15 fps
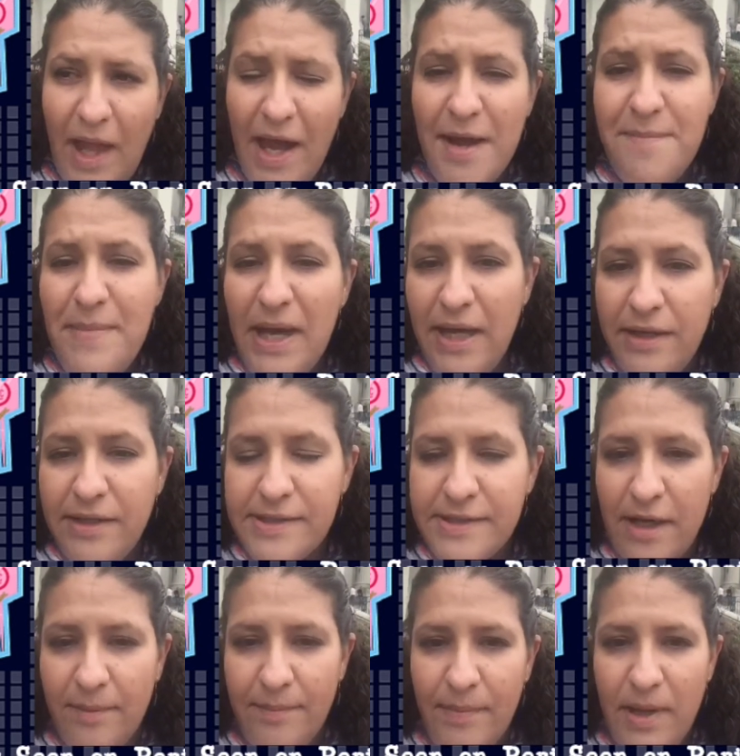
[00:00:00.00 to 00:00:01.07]
I met
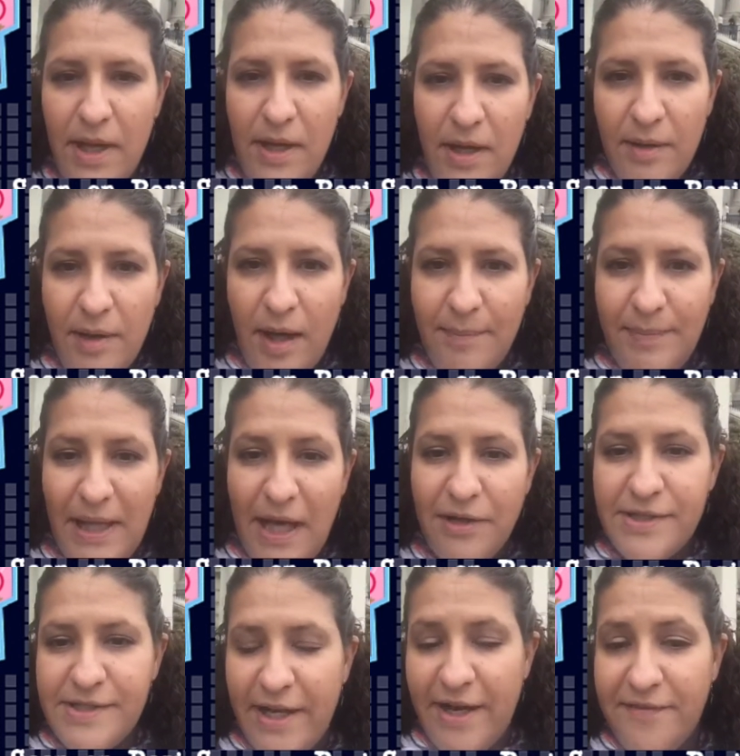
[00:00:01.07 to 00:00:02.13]
some uh,
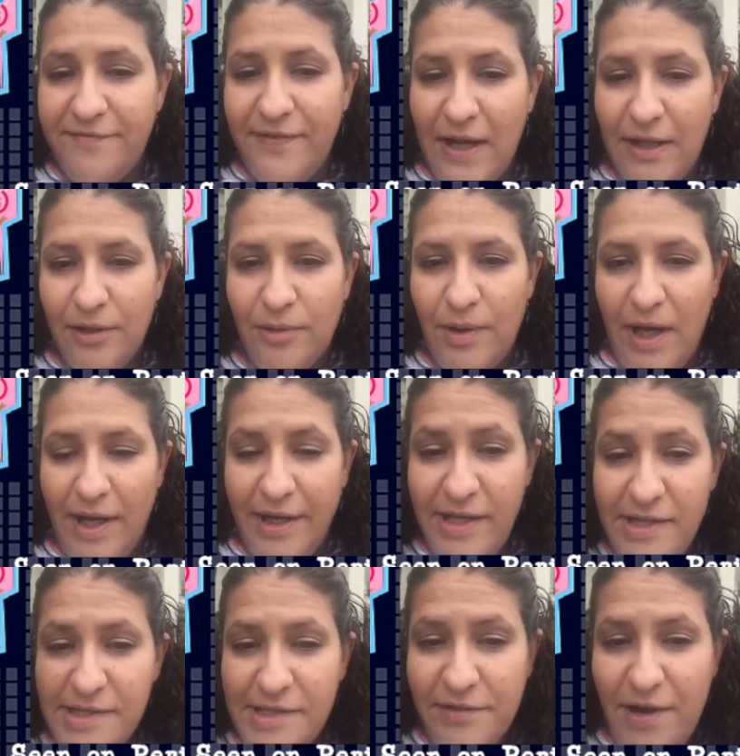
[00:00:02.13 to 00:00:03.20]
bloggers that I follow on
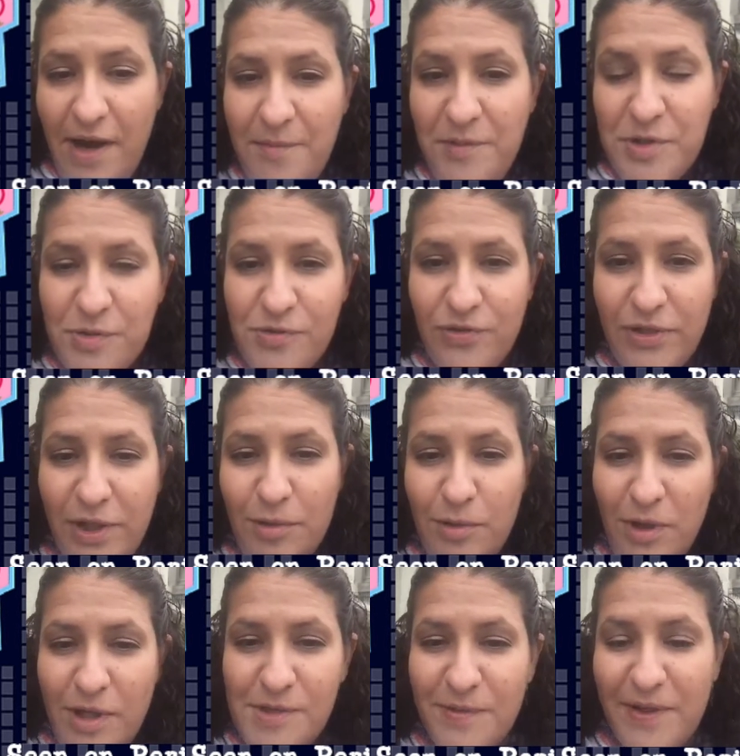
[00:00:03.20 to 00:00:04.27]
Instagram, which was really
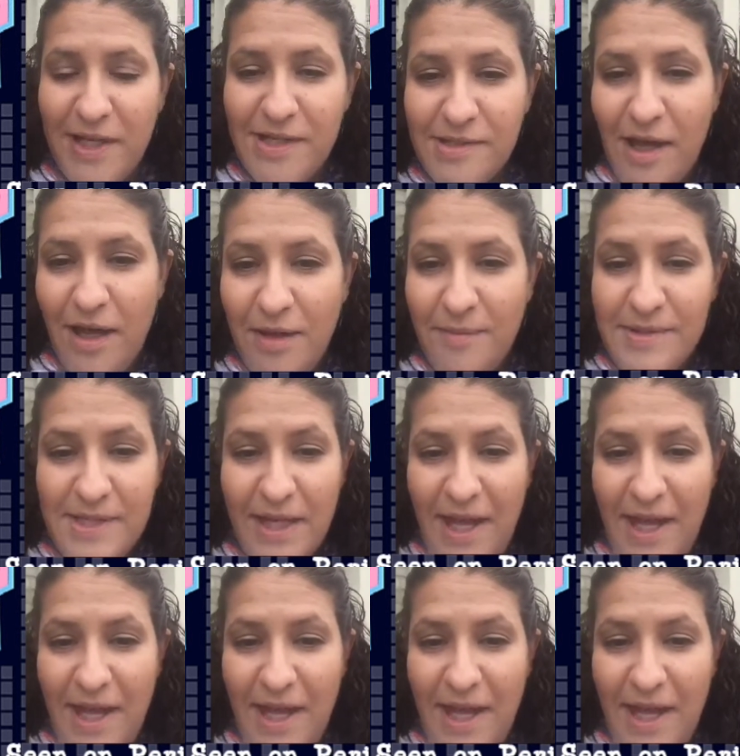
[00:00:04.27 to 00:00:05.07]
cool because when I saw them,